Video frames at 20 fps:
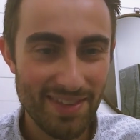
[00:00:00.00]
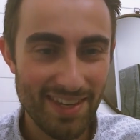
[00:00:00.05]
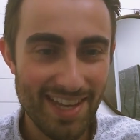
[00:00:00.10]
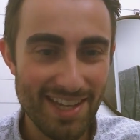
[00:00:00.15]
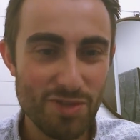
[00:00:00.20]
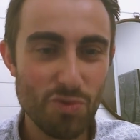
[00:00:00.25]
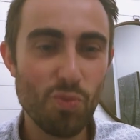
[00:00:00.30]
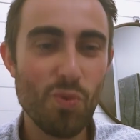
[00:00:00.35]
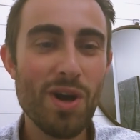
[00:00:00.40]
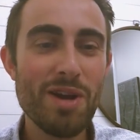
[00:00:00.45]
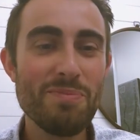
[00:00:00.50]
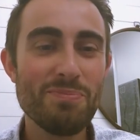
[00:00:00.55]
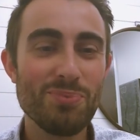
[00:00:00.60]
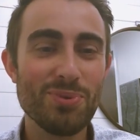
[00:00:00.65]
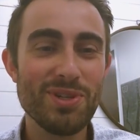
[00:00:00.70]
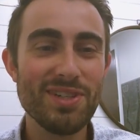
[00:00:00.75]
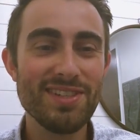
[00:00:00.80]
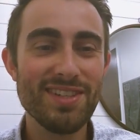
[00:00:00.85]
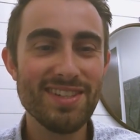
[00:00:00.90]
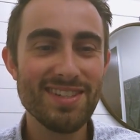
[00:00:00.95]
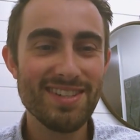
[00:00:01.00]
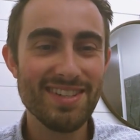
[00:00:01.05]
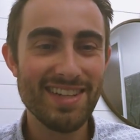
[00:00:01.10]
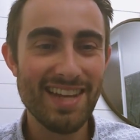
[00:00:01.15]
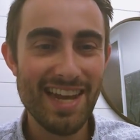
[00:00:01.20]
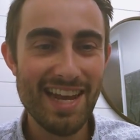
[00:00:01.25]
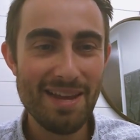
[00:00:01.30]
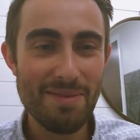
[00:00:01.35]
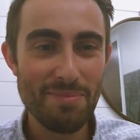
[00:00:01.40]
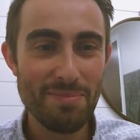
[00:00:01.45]
It's one preseason
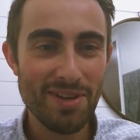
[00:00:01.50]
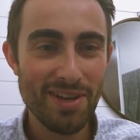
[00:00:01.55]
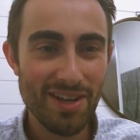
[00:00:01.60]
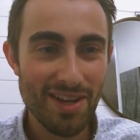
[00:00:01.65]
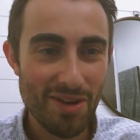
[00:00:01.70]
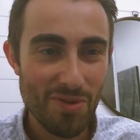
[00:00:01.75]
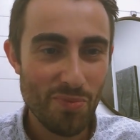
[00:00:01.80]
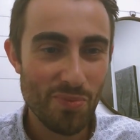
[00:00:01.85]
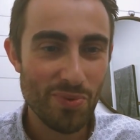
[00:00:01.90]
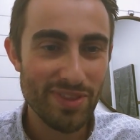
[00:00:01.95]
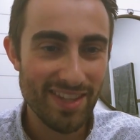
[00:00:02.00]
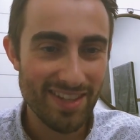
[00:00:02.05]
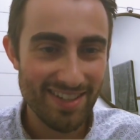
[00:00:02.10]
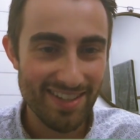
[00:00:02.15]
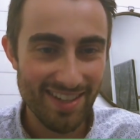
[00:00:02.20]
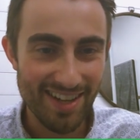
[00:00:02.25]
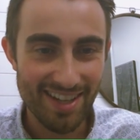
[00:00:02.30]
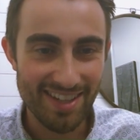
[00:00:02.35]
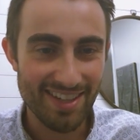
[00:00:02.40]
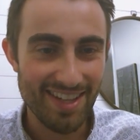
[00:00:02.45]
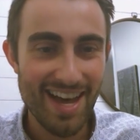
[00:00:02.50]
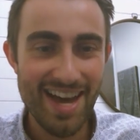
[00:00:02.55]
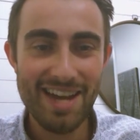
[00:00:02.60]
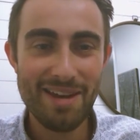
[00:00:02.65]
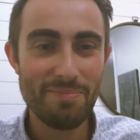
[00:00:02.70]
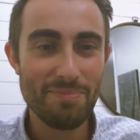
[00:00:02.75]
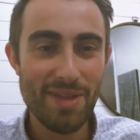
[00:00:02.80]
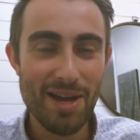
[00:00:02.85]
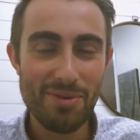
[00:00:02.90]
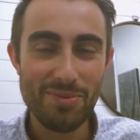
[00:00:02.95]
game with a
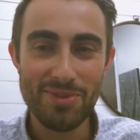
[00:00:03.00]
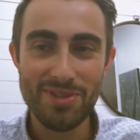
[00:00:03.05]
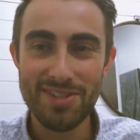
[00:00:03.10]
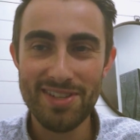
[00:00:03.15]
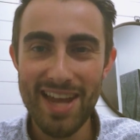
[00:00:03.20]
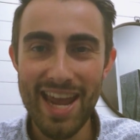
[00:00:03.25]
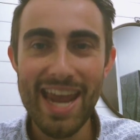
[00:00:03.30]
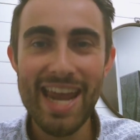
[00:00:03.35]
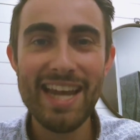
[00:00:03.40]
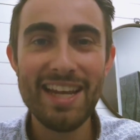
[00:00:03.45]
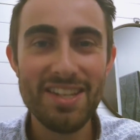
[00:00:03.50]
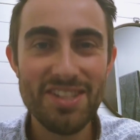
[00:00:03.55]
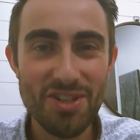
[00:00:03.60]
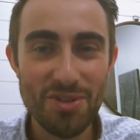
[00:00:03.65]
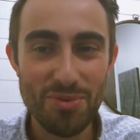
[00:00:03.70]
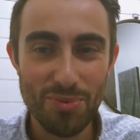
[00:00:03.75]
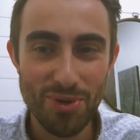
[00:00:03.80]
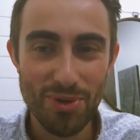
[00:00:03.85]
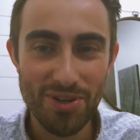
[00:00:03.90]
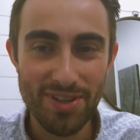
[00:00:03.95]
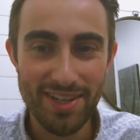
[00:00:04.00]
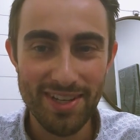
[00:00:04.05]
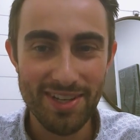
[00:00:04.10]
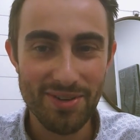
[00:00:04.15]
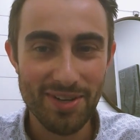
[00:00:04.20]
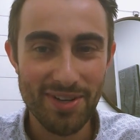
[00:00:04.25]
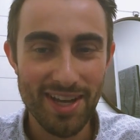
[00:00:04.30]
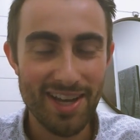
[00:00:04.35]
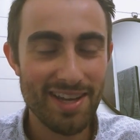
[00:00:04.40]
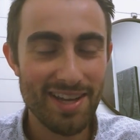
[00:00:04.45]
lineup that was AHL worthy,
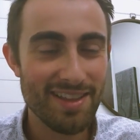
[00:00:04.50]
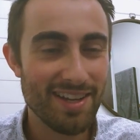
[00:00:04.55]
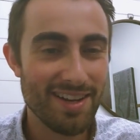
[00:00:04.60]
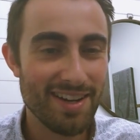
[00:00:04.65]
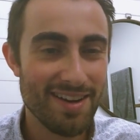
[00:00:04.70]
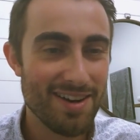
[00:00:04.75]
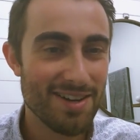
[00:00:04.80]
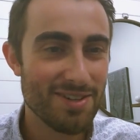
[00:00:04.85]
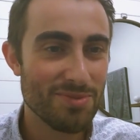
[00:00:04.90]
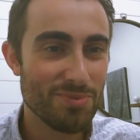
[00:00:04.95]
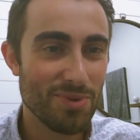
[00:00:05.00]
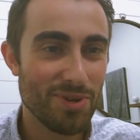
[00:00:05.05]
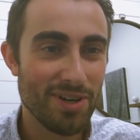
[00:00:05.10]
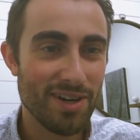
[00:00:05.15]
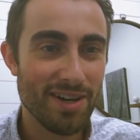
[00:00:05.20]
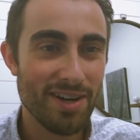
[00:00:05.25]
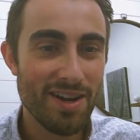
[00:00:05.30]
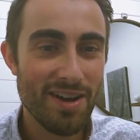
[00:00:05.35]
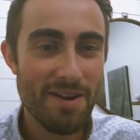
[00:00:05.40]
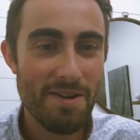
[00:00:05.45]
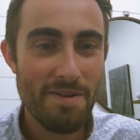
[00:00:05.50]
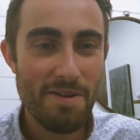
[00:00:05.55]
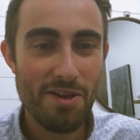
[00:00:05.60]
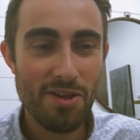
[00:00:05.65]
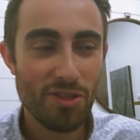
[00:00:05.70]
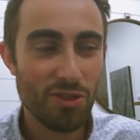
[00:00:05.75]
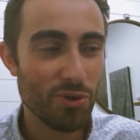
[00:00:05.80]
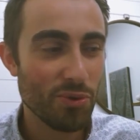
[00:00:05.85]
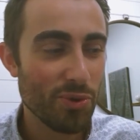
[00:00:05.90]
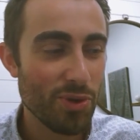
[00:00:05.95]
okay? The Canucks were
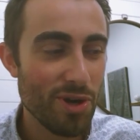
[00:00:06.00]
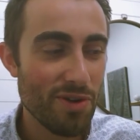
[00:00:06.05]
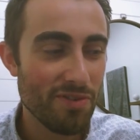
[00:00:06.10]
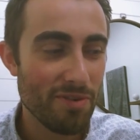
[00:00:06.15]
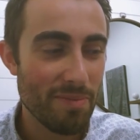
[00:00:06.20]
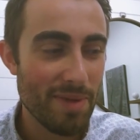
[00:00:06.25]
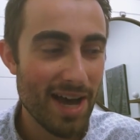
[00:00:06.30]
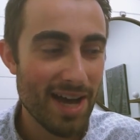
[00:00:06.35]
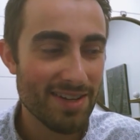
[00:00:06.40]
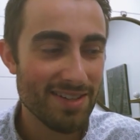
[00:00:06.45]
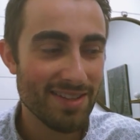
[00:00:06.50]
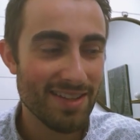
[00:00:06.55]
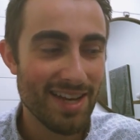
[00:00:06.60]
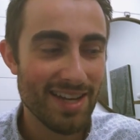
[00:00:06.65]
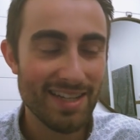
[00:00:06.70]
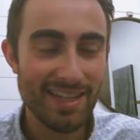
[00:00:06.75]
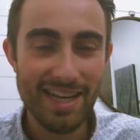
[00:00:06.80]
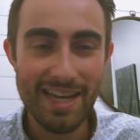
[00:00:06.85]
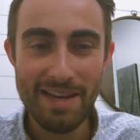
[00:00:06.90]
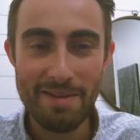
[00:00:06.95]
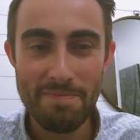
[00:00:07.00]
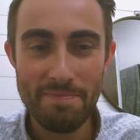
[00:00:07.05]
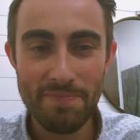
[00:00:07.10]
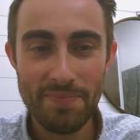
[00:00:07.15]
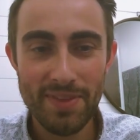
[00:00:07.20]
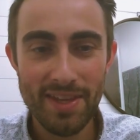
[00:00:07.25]
thoroughly overmatched in that game.